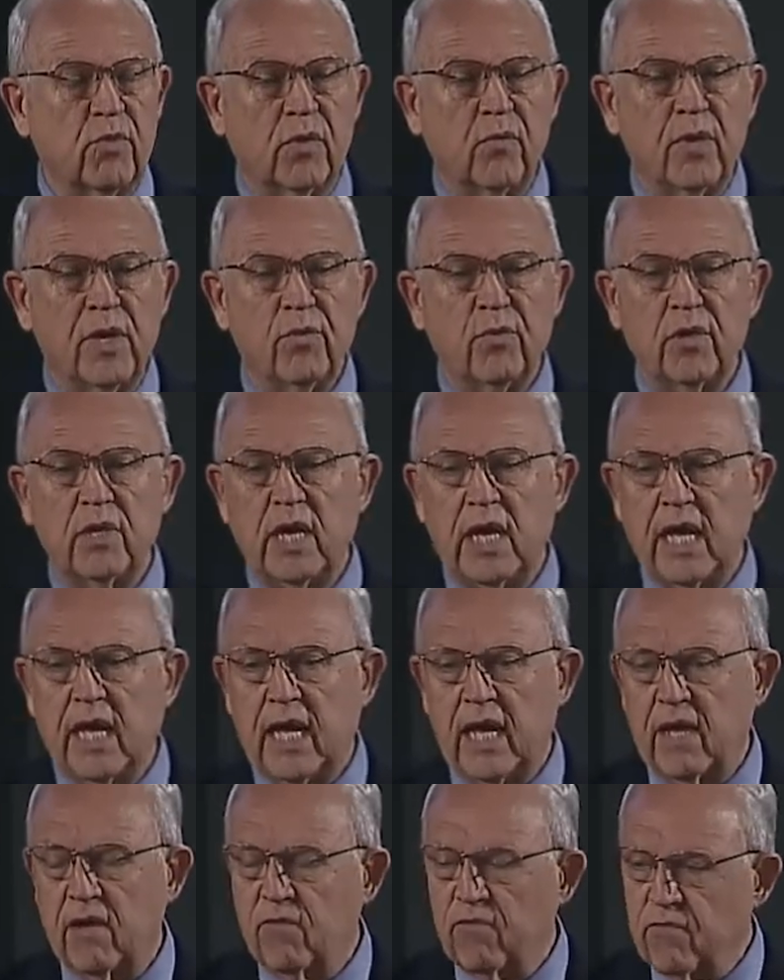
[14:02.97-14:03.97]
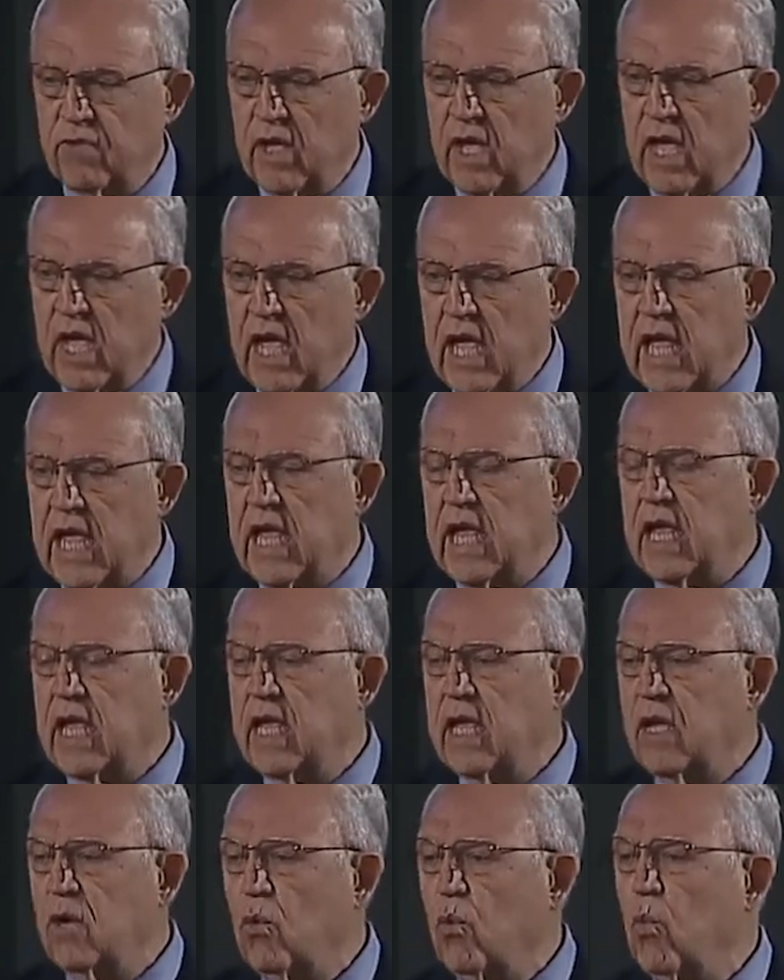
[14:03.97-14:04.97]
where we would have
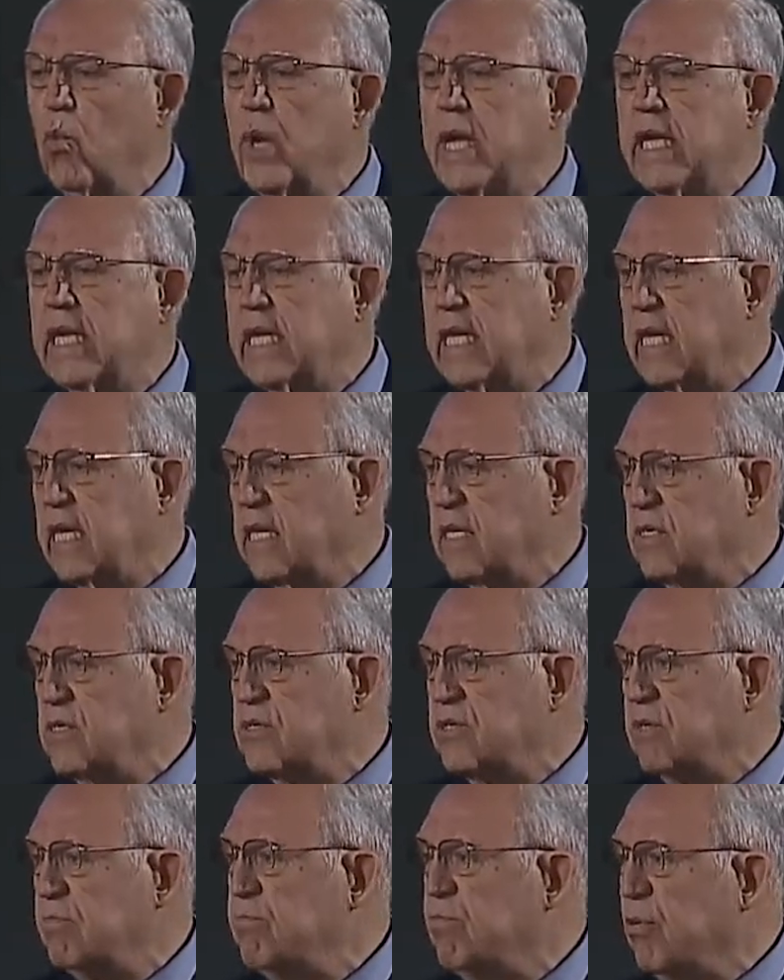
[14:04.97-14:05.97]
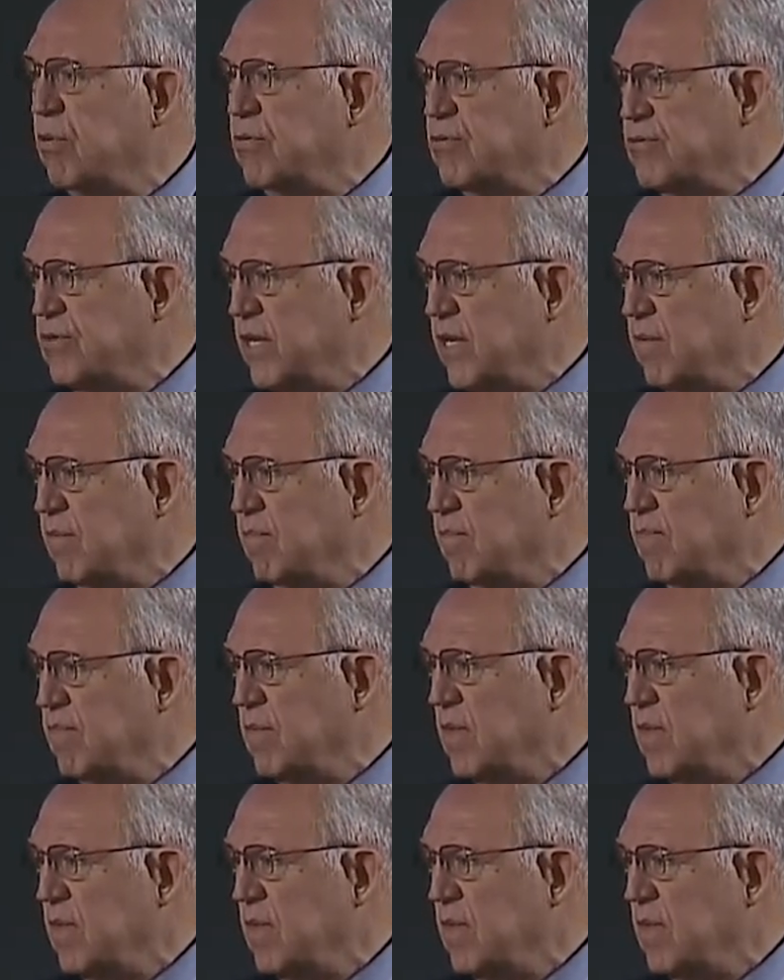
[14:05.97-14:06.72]
a weekend symposium,